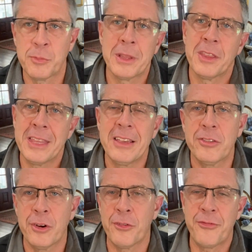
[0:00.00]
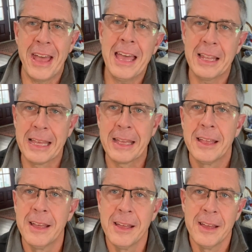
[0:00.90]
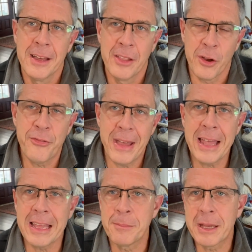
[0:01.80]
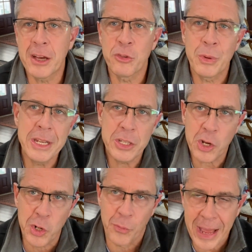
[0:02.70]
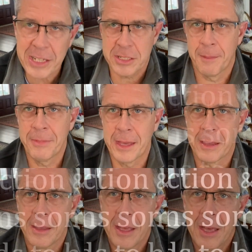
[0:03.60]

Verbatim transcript: But the things that are failing, they're failing because we need to correct something.